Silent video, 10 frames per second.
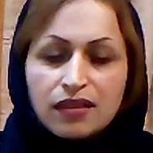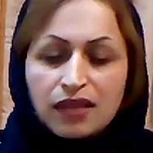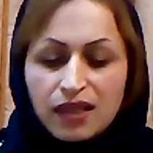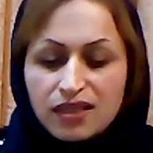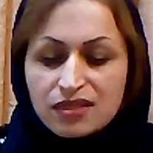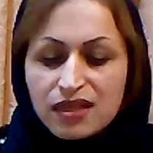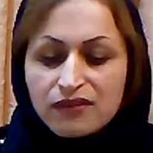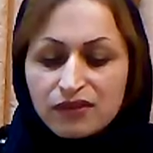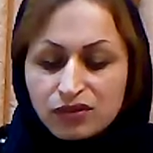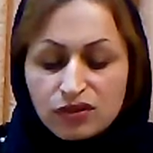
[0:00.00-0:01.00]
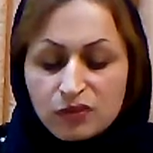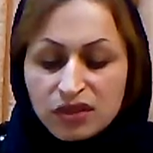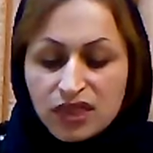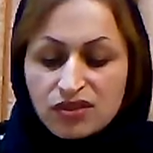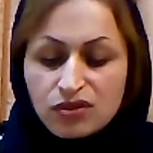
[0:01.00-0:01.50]
Yes. After 2
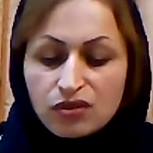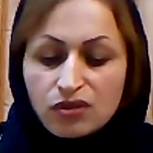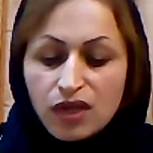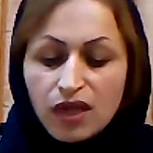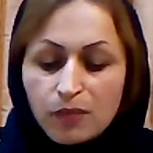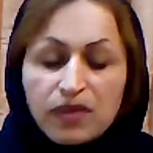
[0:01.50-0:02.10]
minutes, you